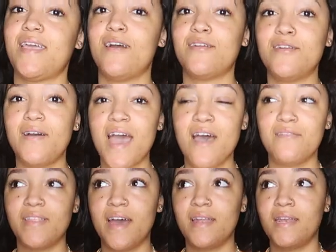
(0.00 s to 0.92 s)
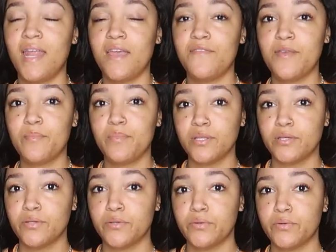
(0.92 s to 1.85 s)
y'all know I have that navy
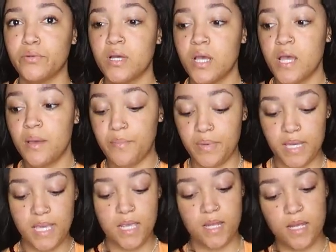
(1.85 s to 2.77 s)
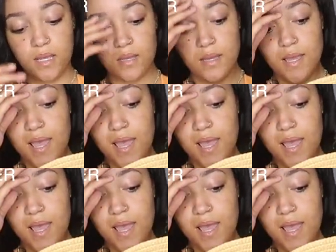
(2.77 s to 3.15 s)
blue bikini.